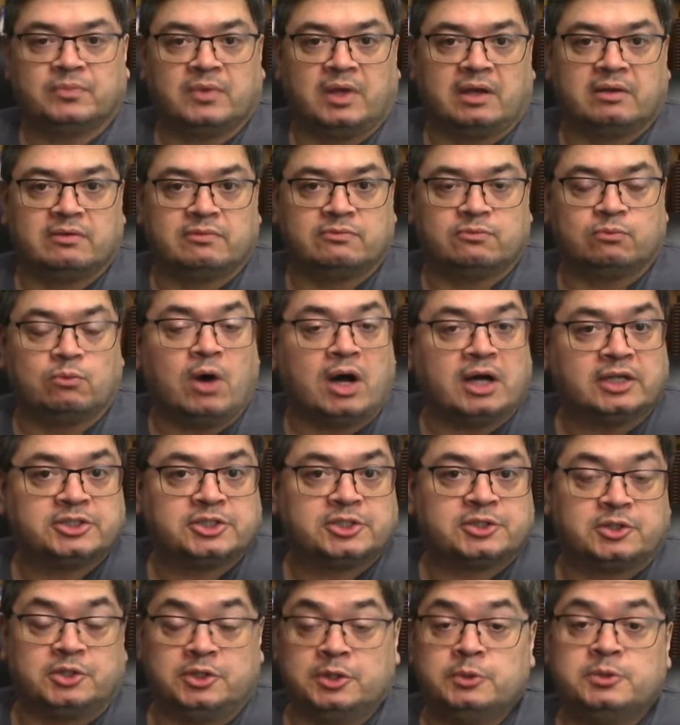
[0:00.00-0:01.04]
I've
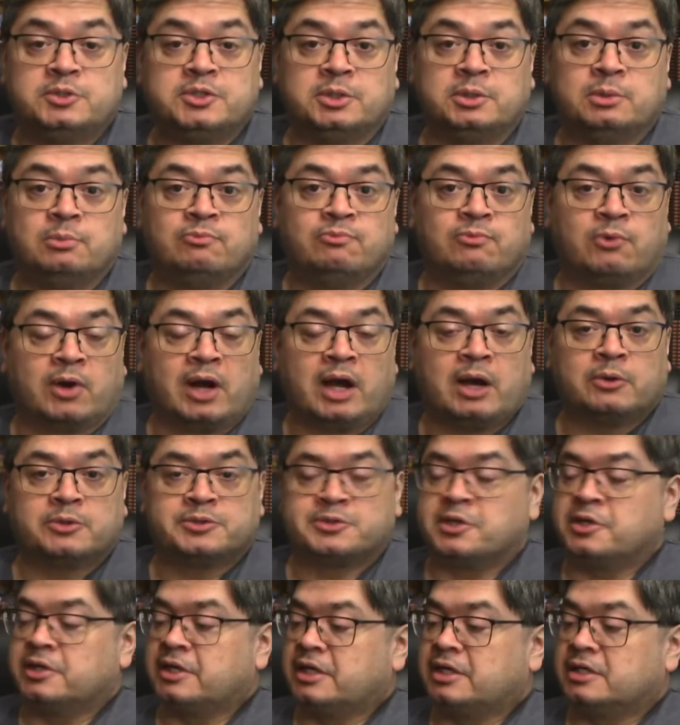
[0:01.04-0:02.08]
watched YouTube for hours
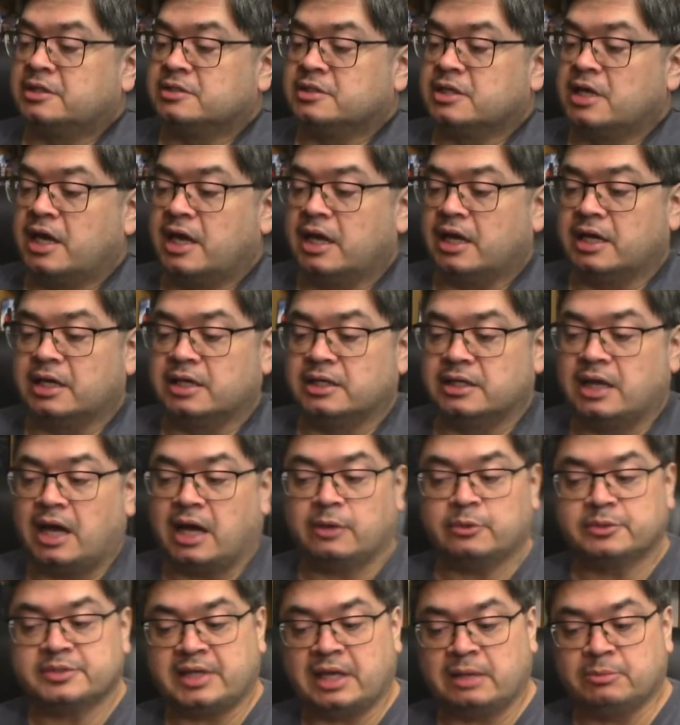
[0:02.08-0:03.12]
on end, and I
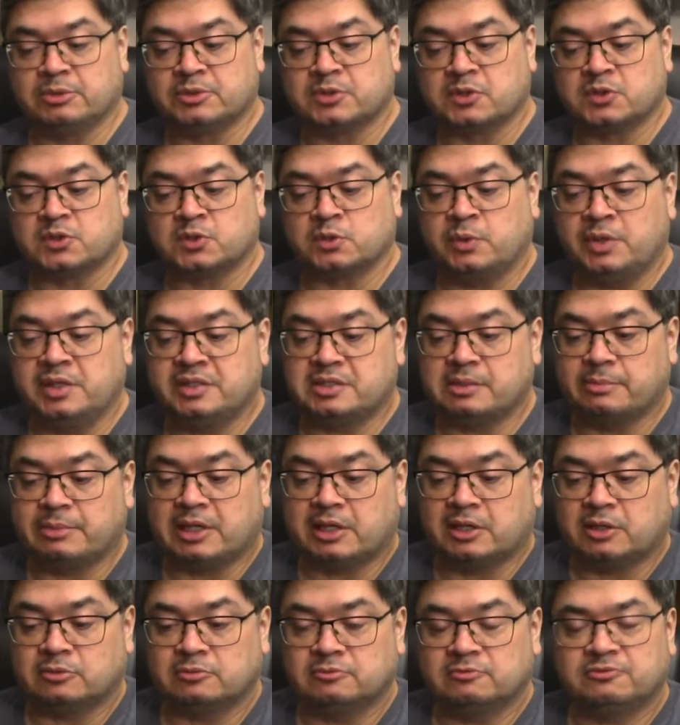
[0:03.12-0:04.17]
was able to squeeze
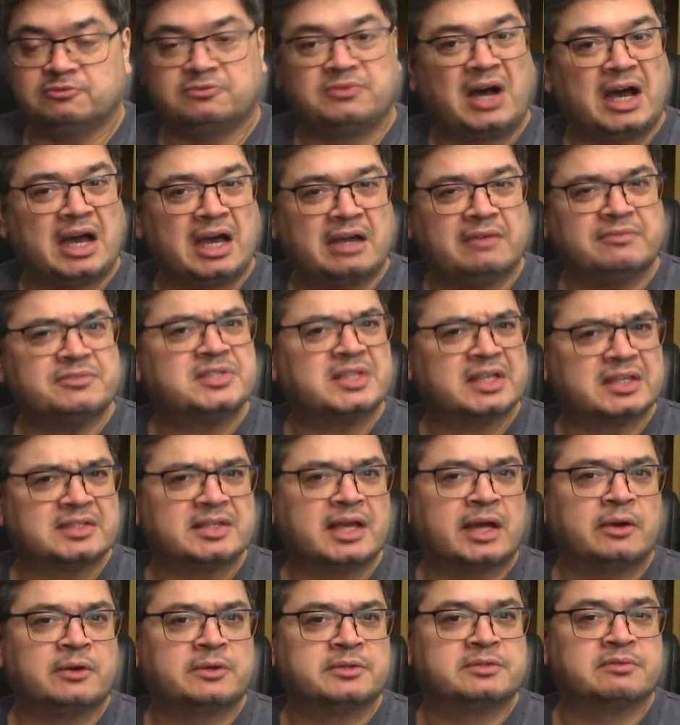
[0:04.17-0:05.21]
about 5-6
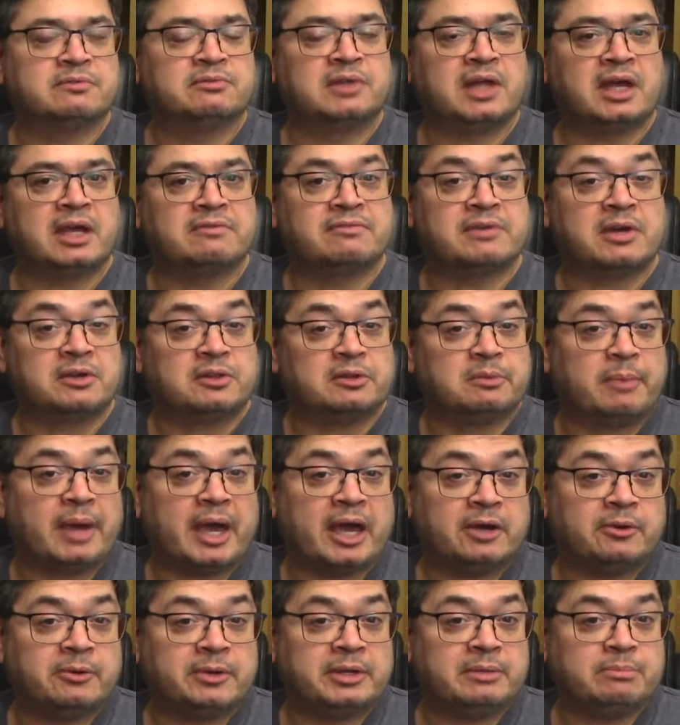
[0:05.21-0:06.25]
hours of life out of the
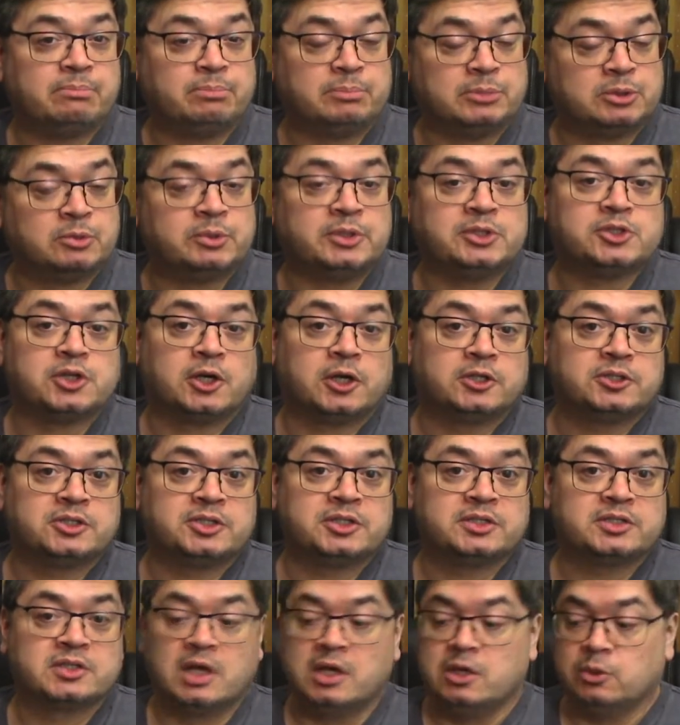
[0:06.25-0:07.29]
battery between
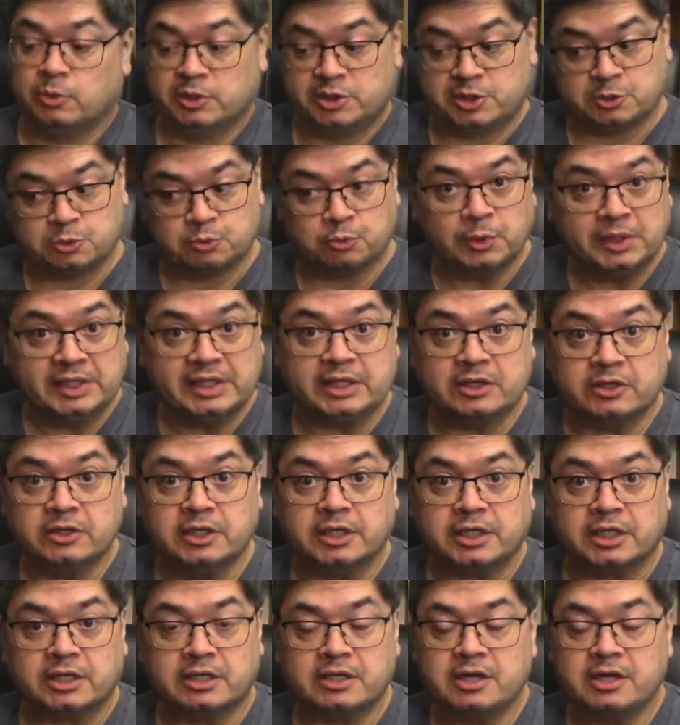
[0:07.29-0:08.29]
chargings, which is really good.